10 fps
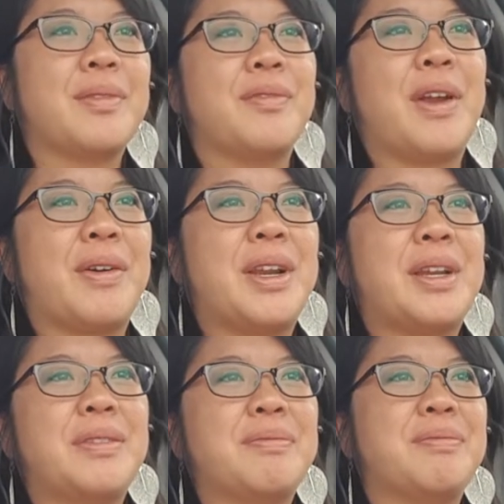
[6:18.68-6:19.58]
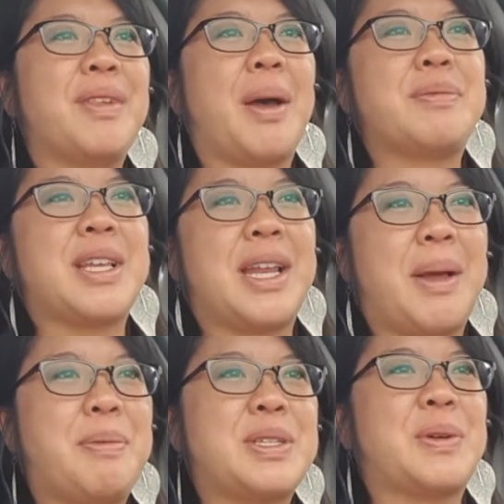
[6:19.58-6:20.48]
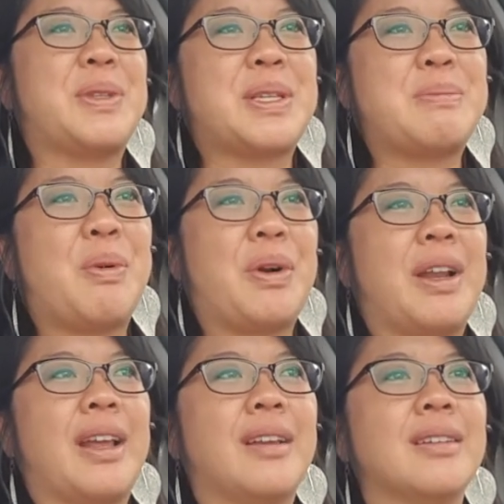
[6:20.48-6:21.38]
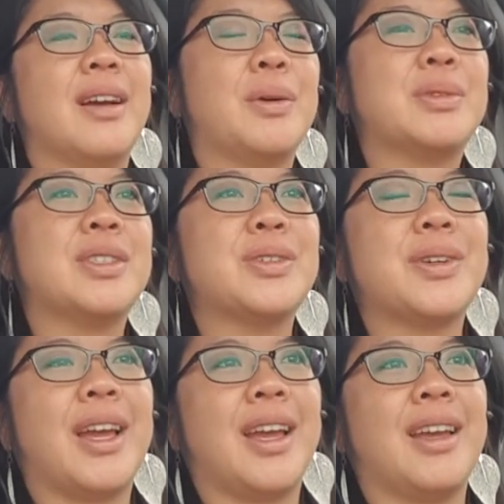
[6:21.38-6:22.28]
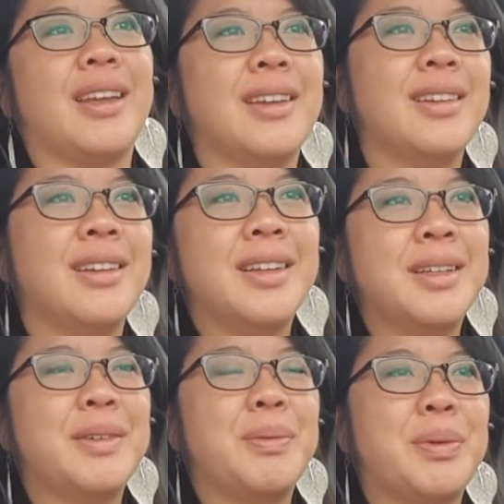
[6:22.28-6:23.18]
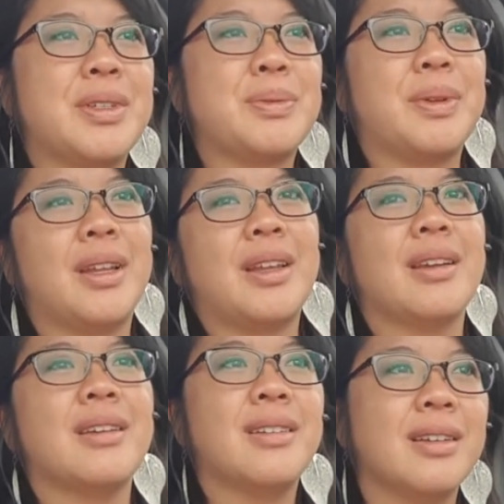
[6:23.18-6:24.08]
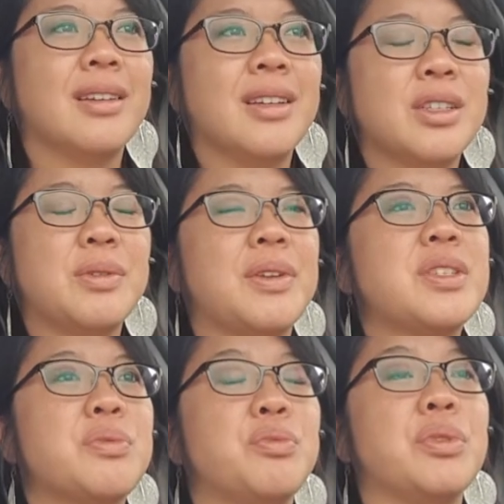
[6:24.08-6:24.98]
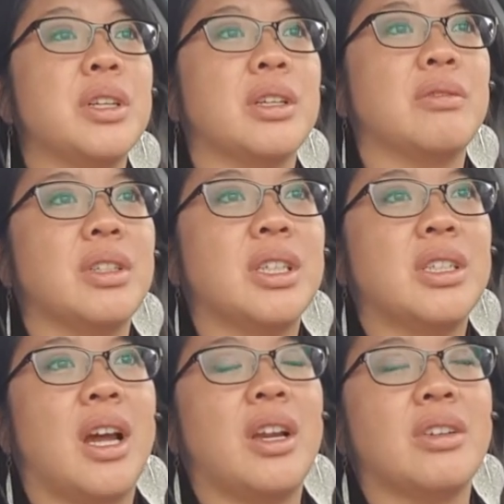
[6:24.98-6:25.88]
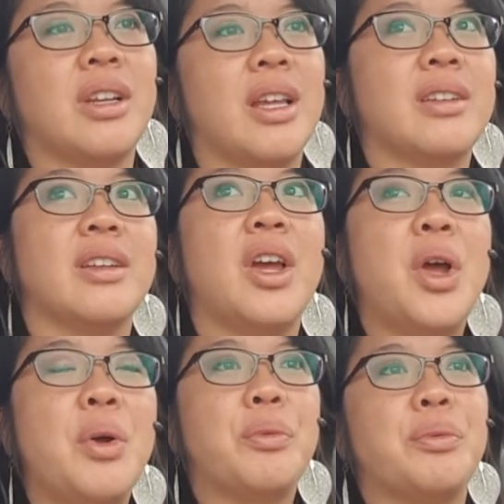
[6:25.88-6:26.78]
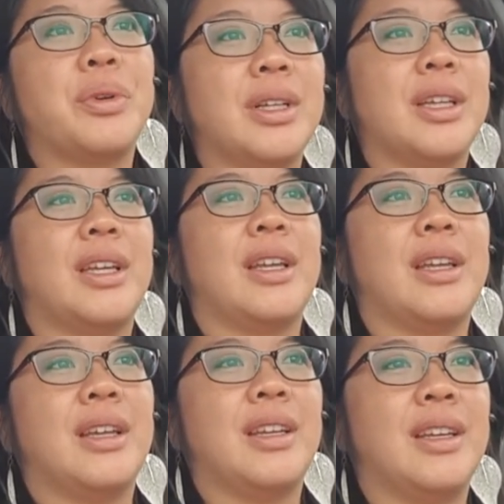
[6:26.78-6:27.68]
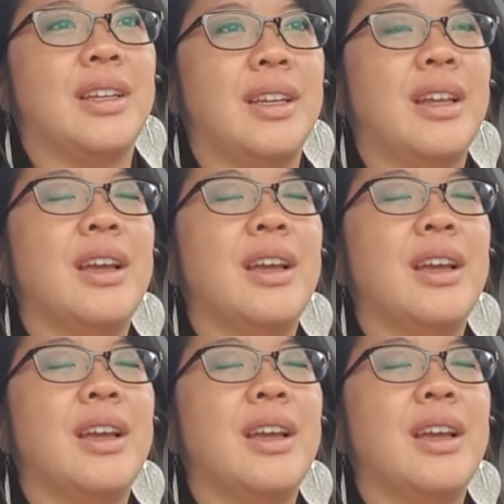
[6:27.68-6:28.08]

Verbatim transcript: very upset episode this morning. I hope she's okay. Poor sweetie. She was just really, really tired and really,